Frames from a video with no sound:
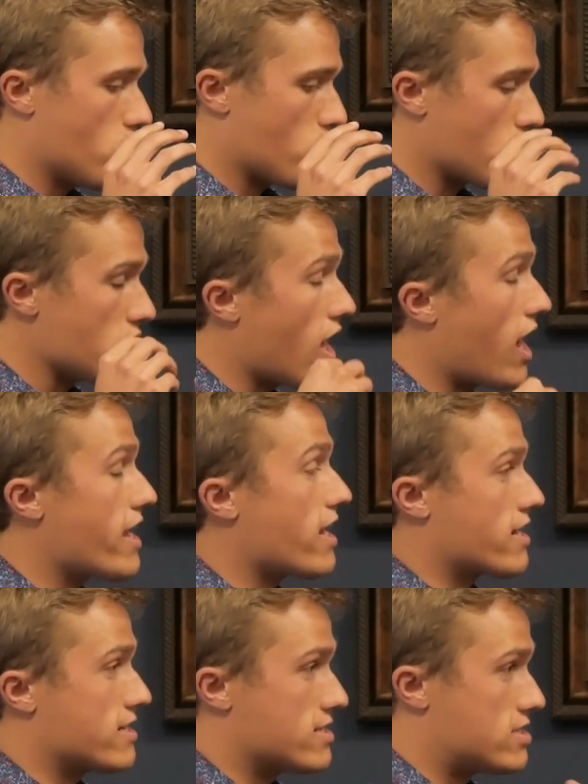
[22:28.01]
relying
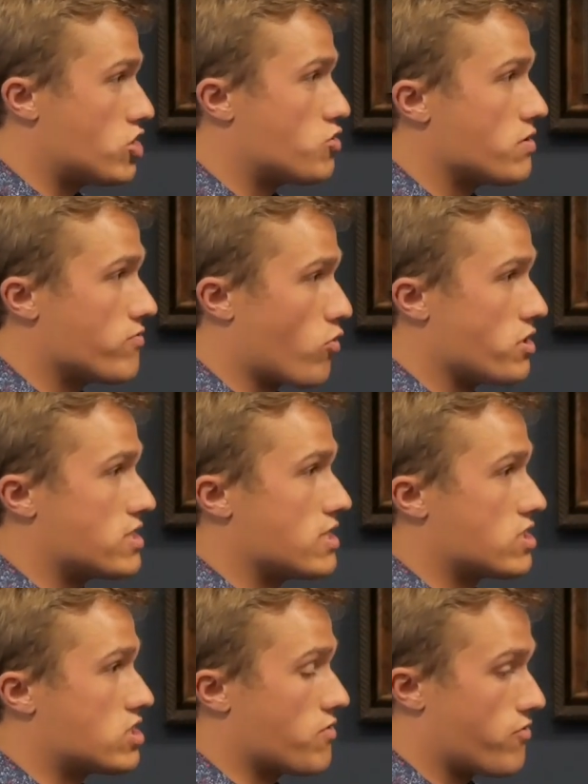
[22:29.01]
on constituent
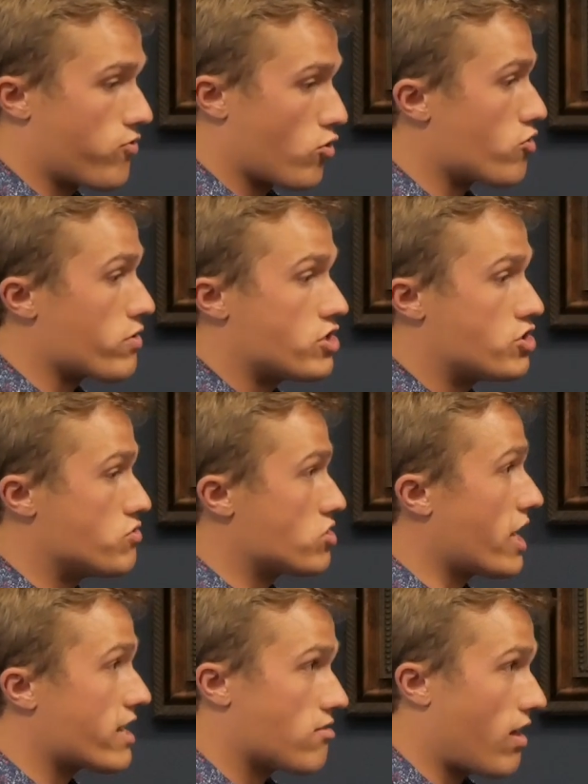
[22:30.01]
voices to further issues
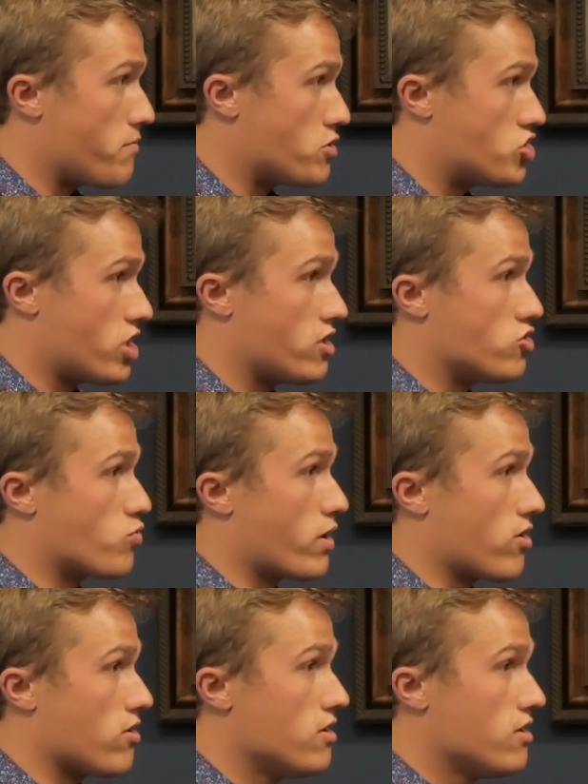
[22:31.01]
like climate change,
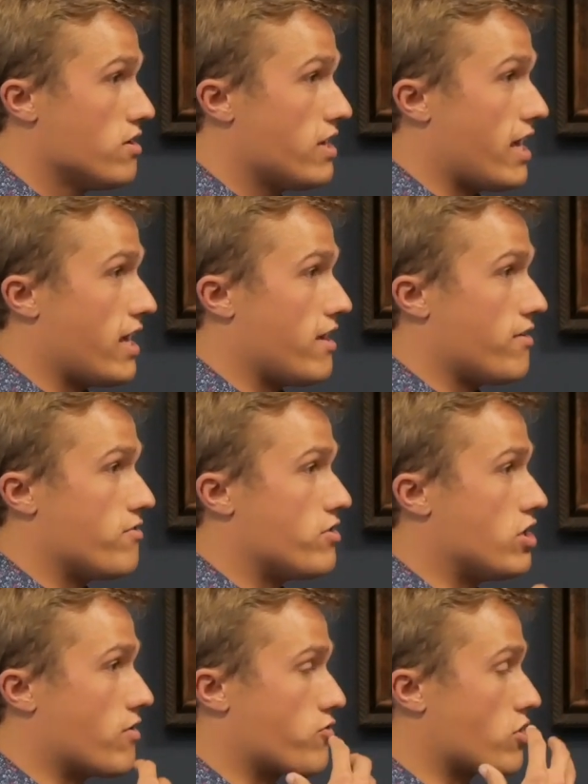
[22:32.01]
where
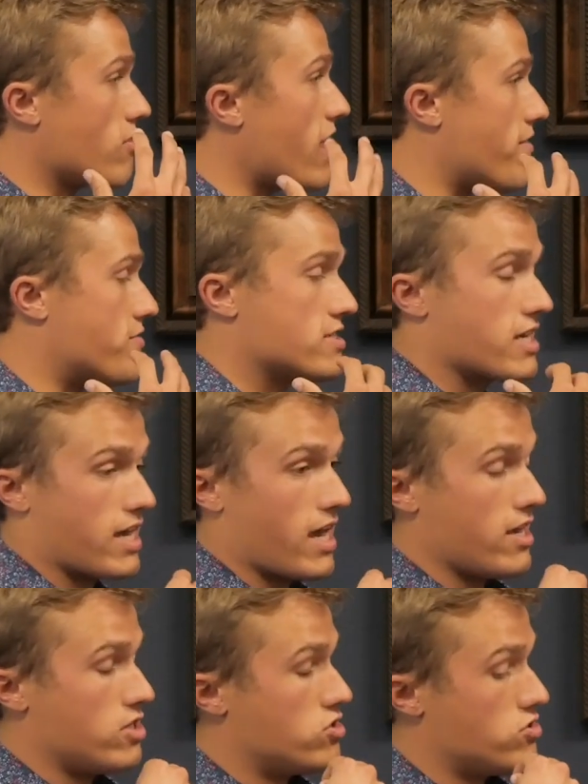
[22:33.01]
for the left it's
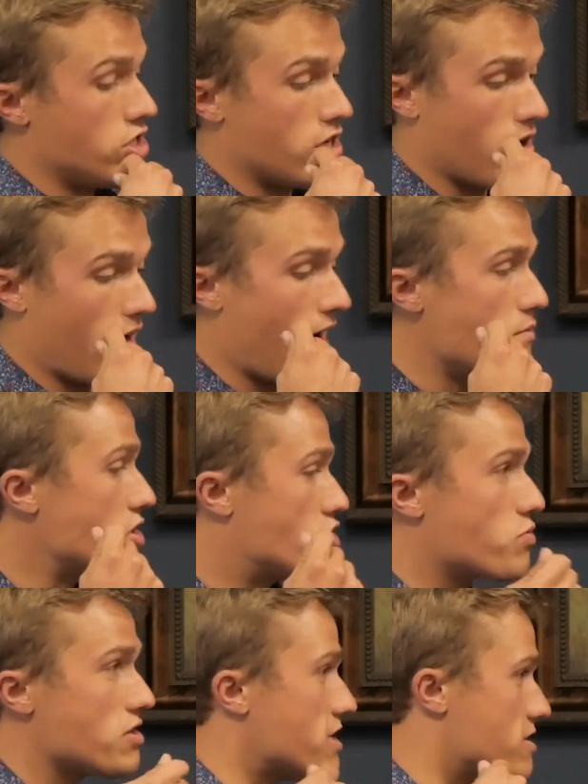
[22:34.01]
how many
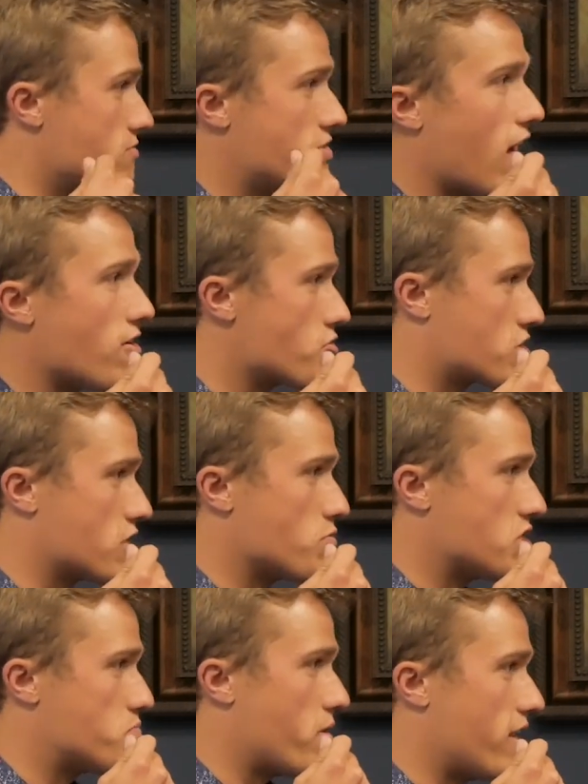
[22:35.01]
trillions of dollars can
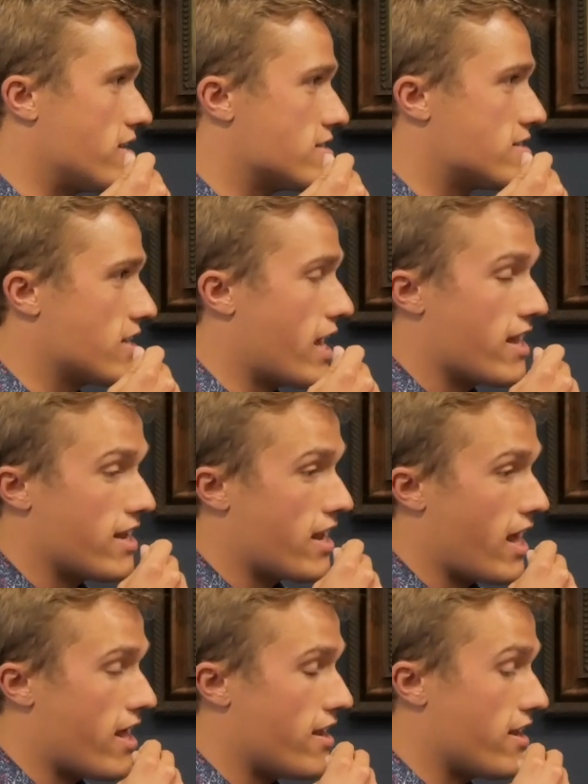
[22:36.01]
we spend
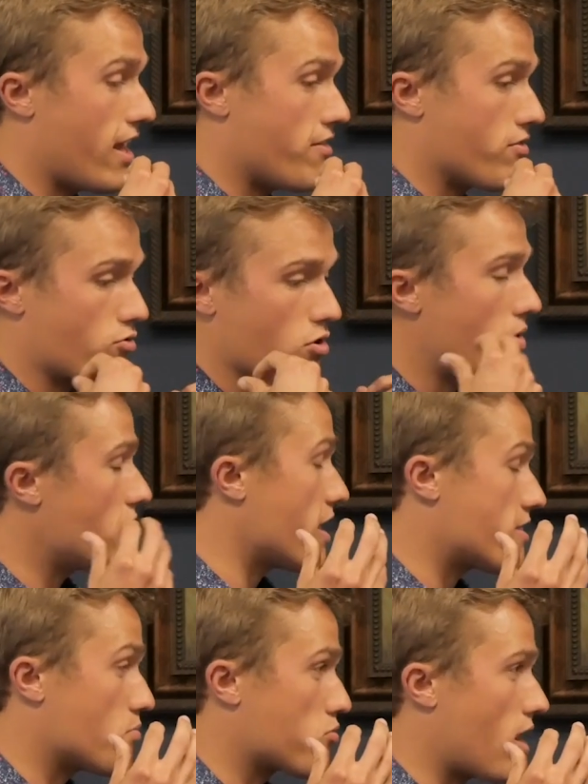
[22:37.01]
and throw money
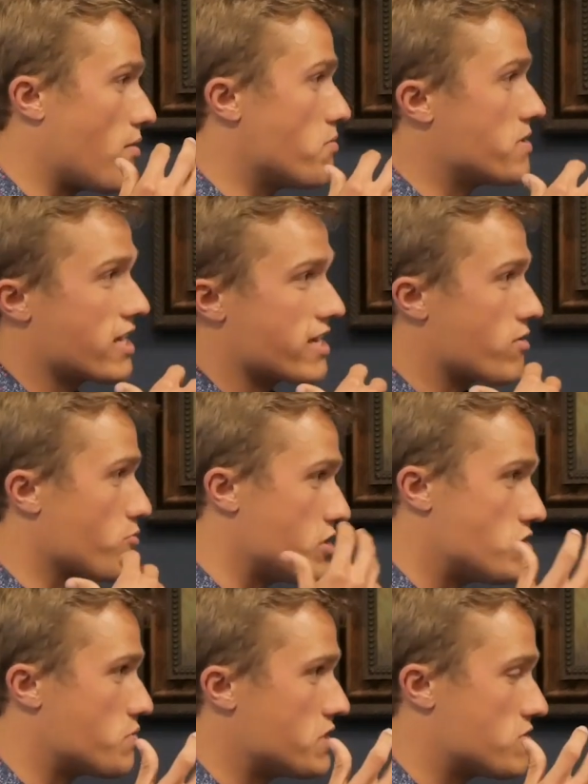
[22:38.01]
at the problem and then get
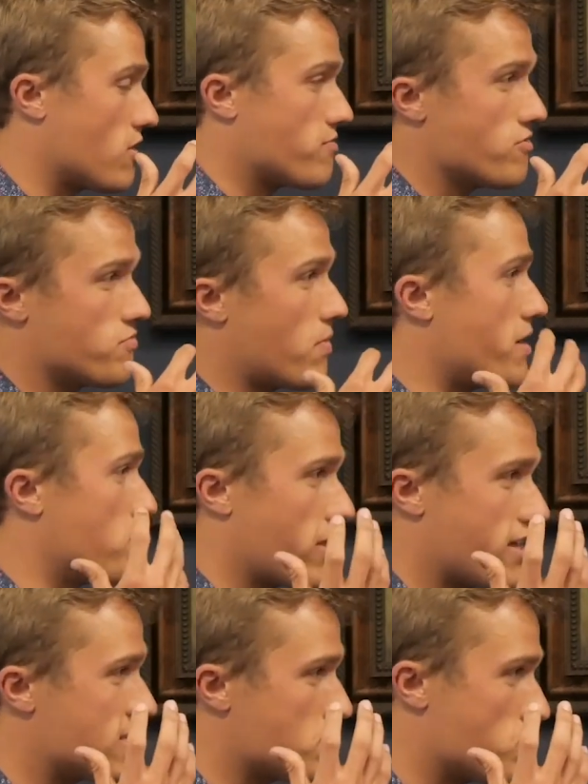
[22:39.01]
retweets off of my
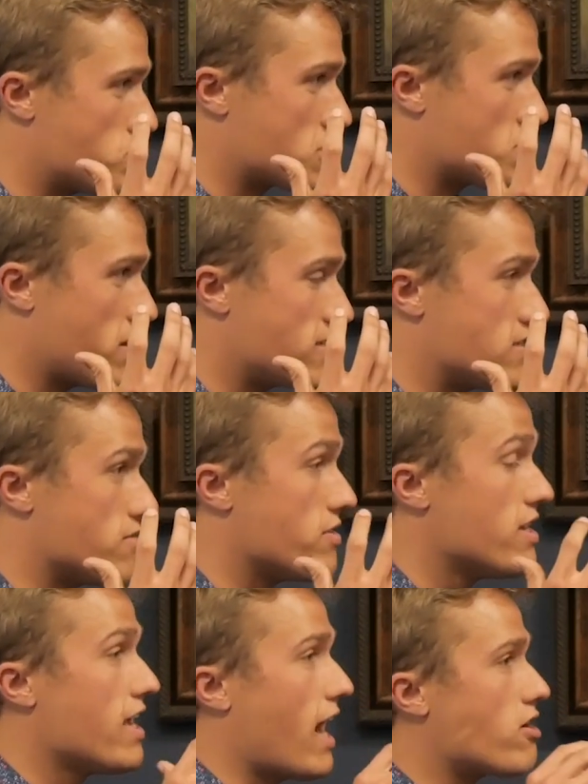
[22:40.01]
plan's the most
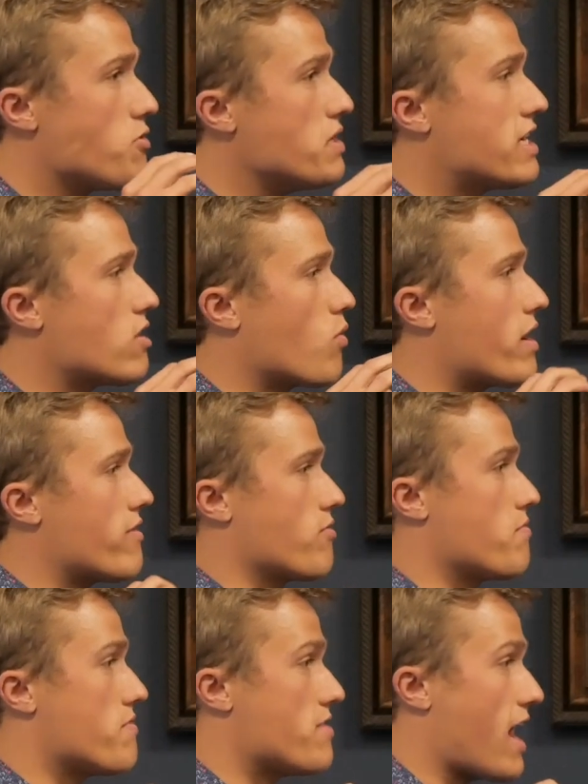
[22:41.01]
expensive? How can we get away
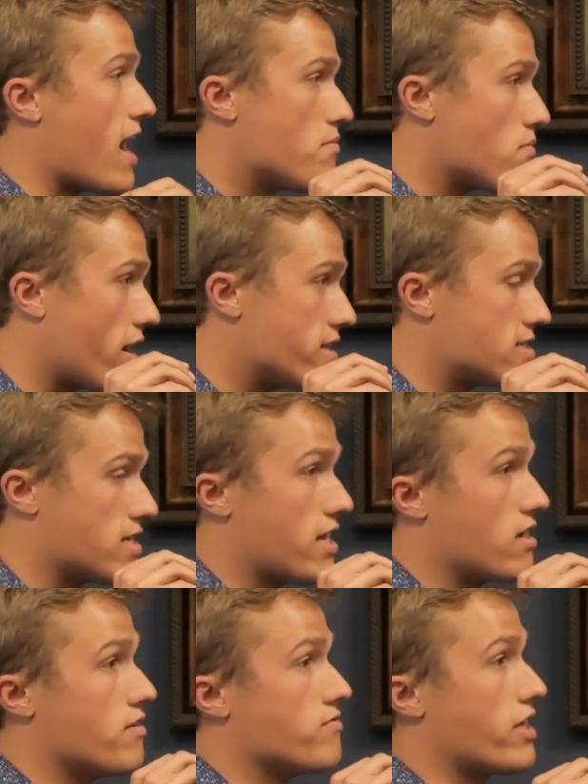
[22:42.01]
from that
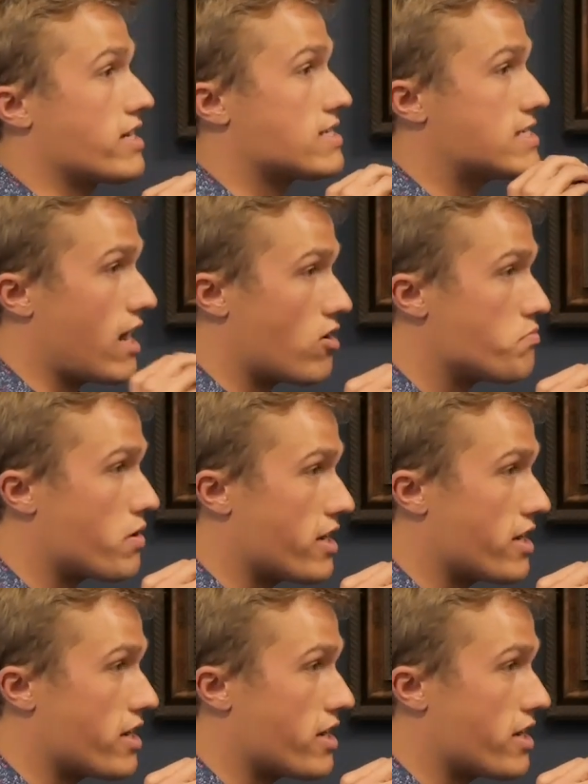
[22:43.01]
mindset of sound